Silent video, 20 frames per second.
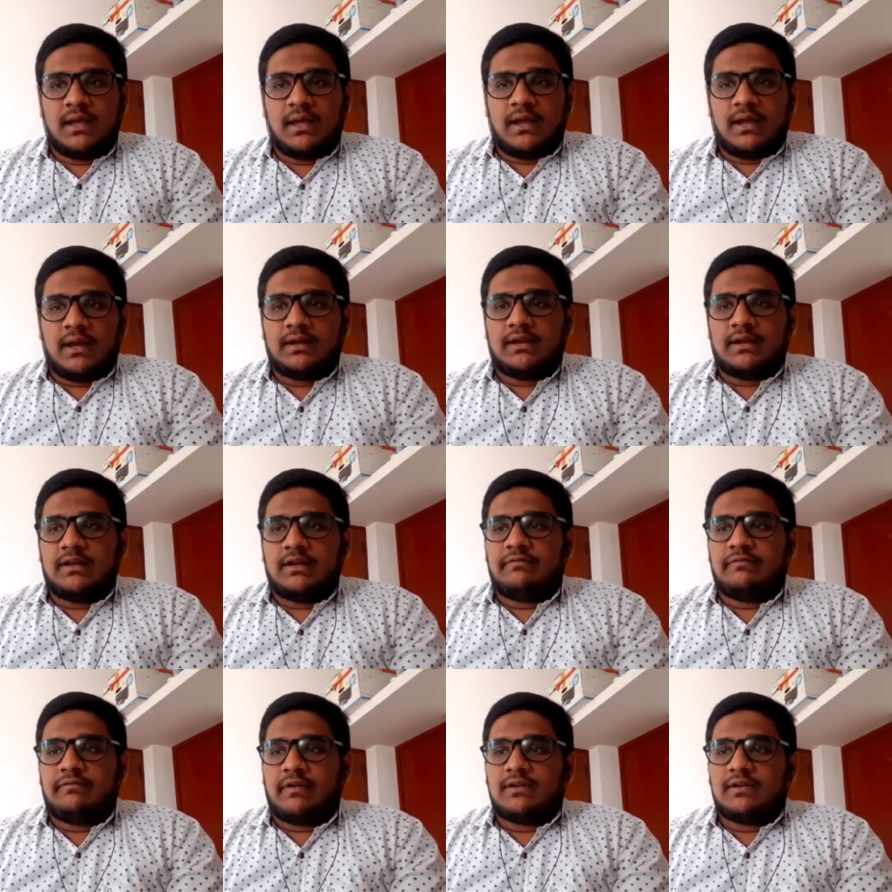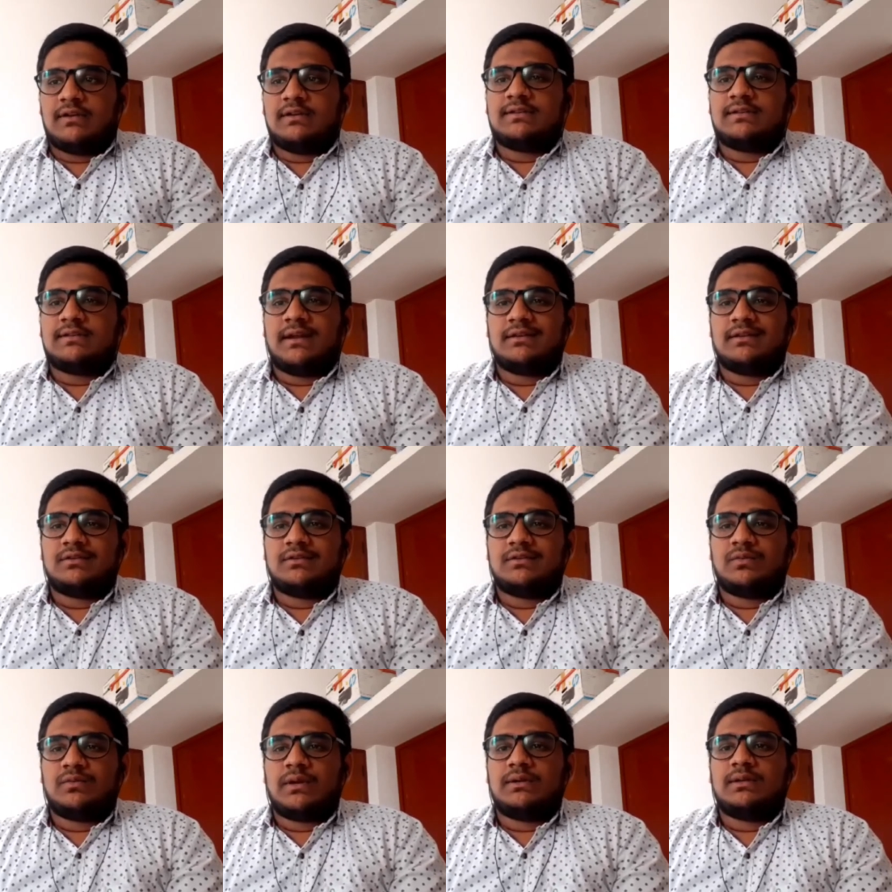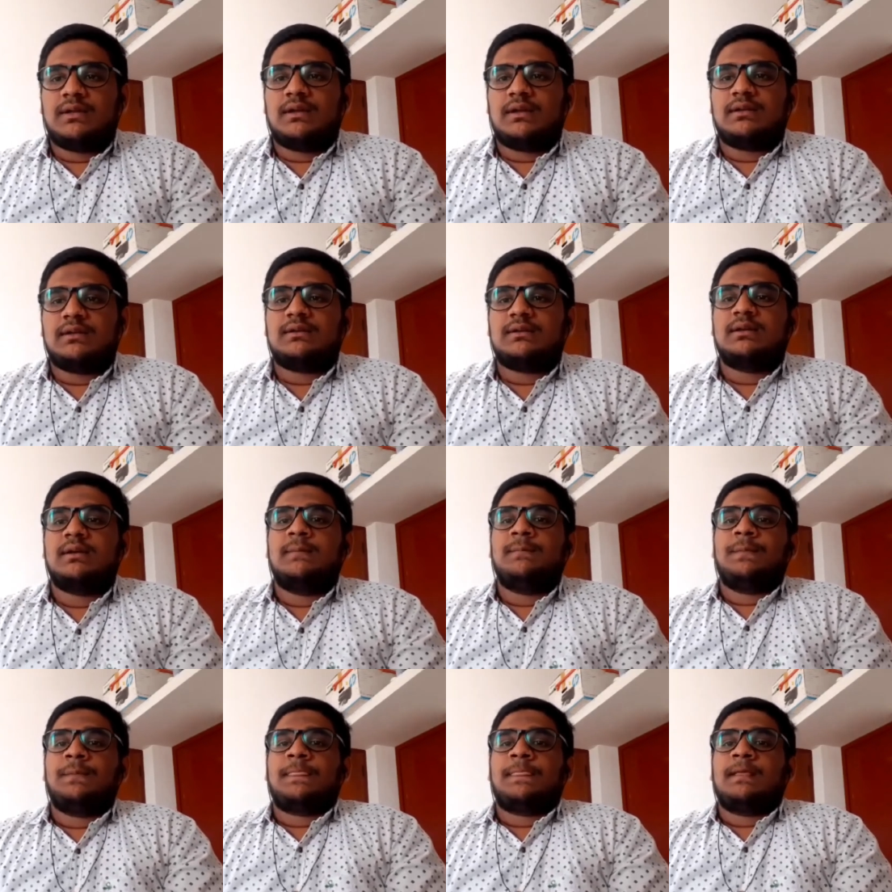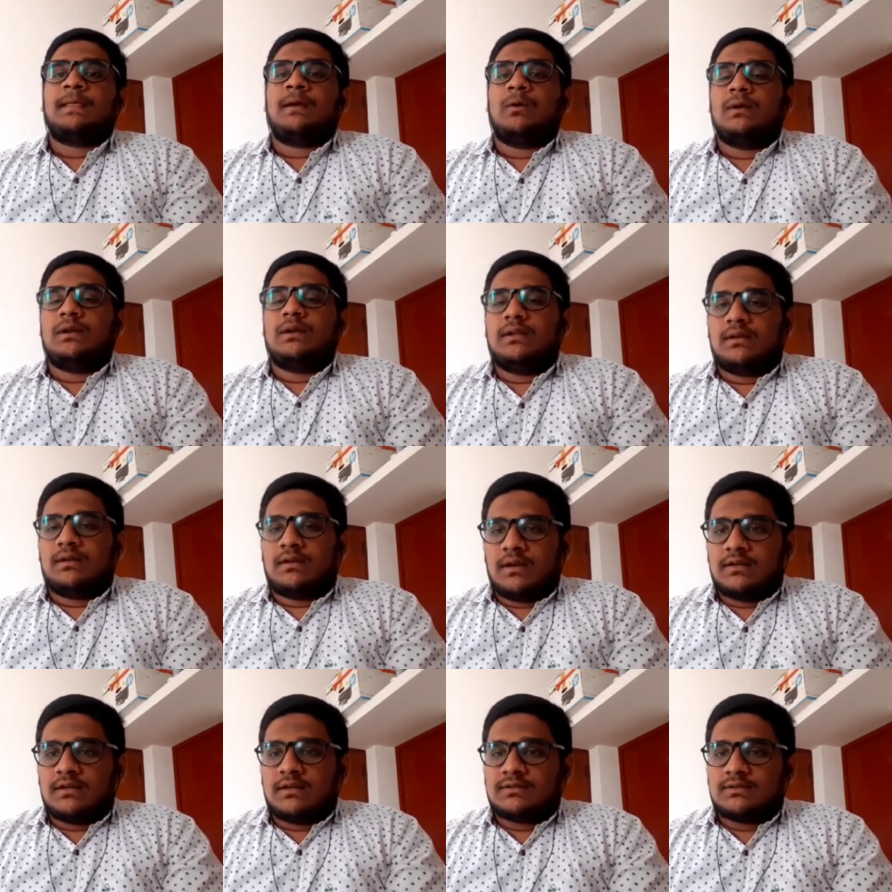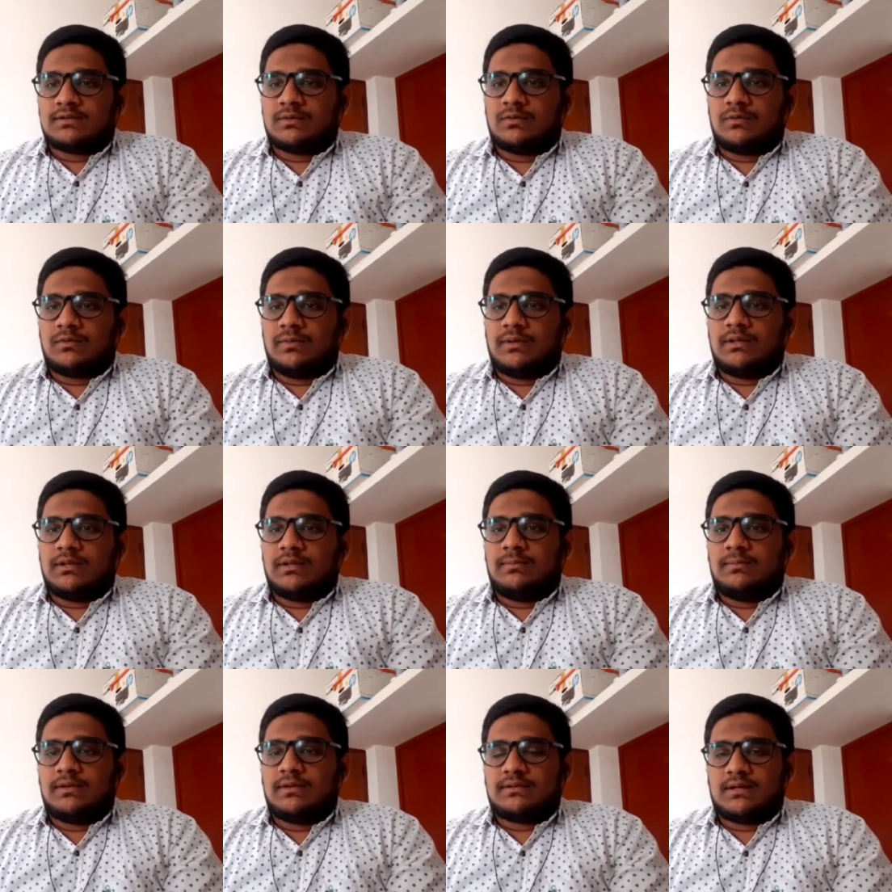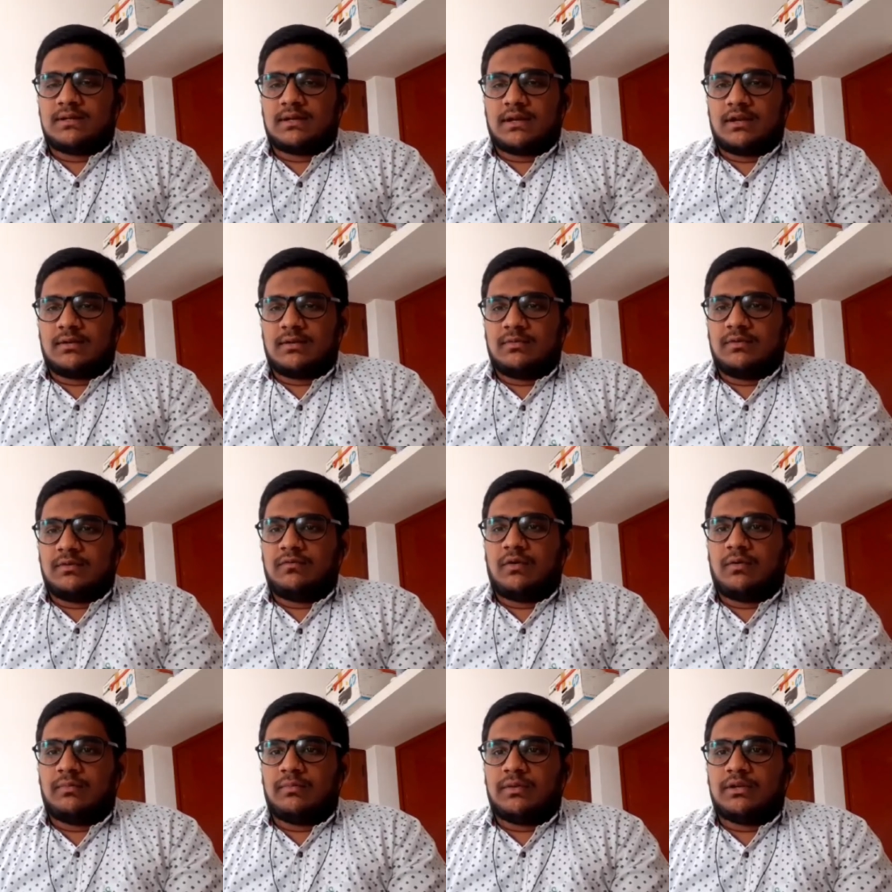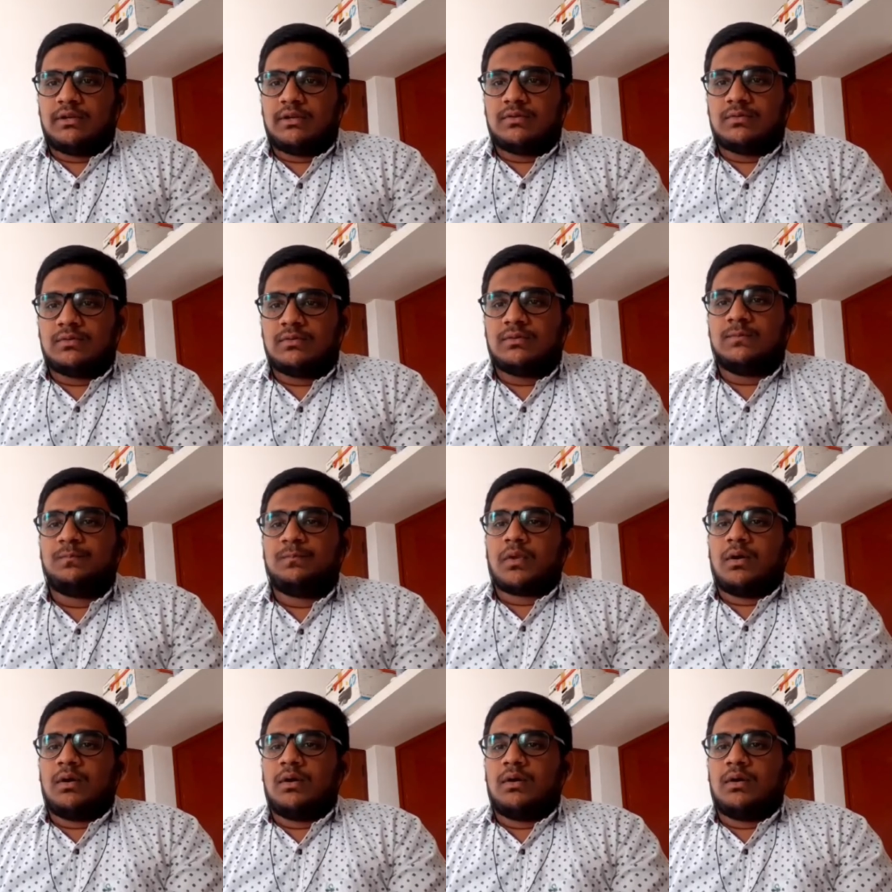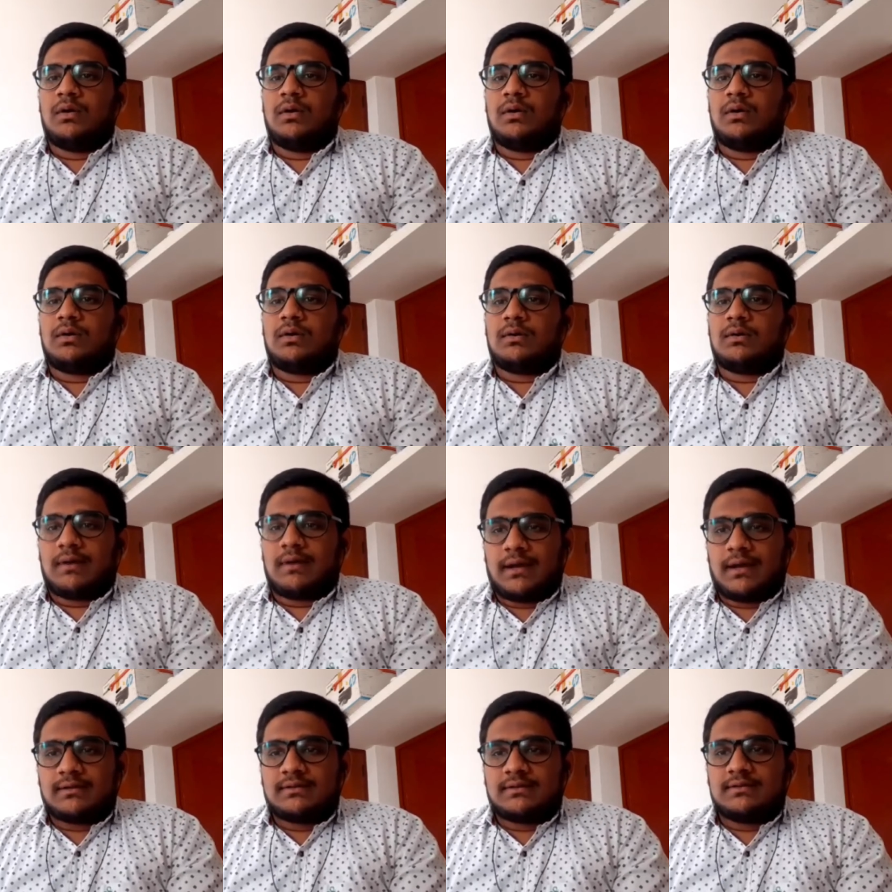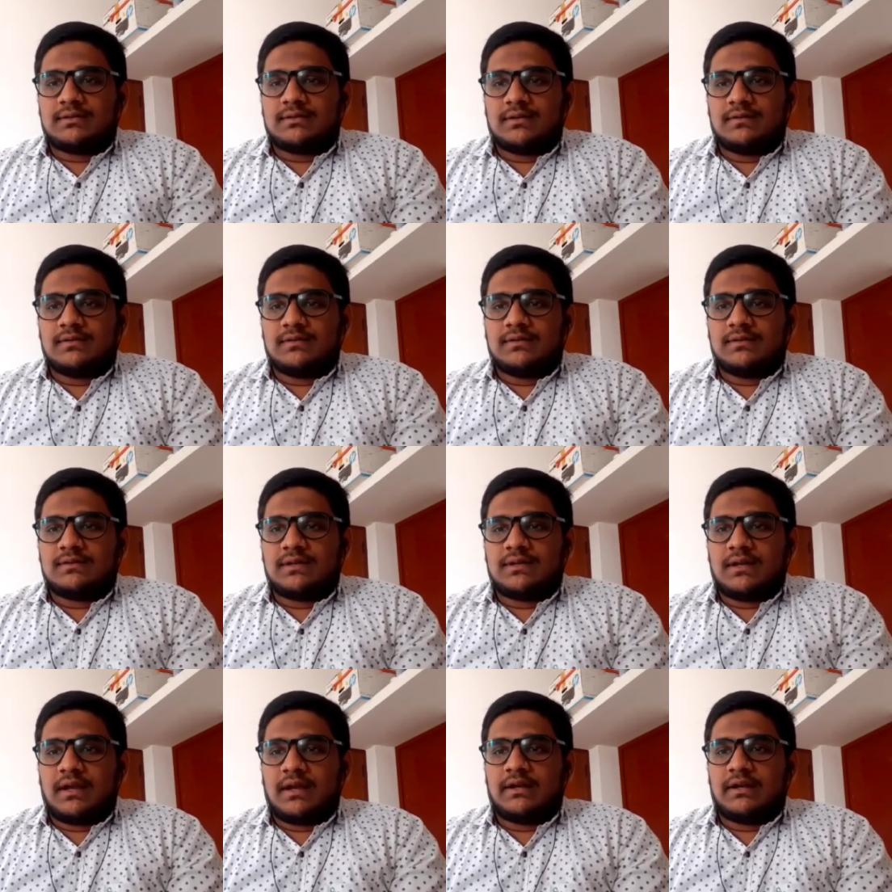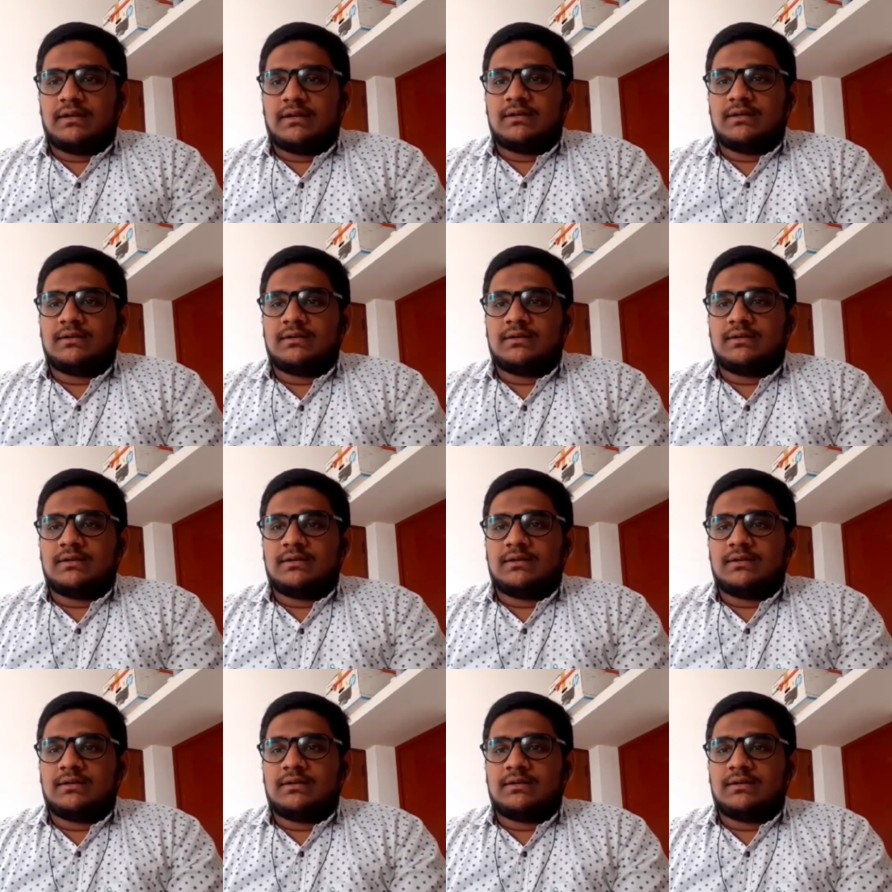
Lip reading: and I finally satisfied that only IKLAS would be the best academy for me to crack the service and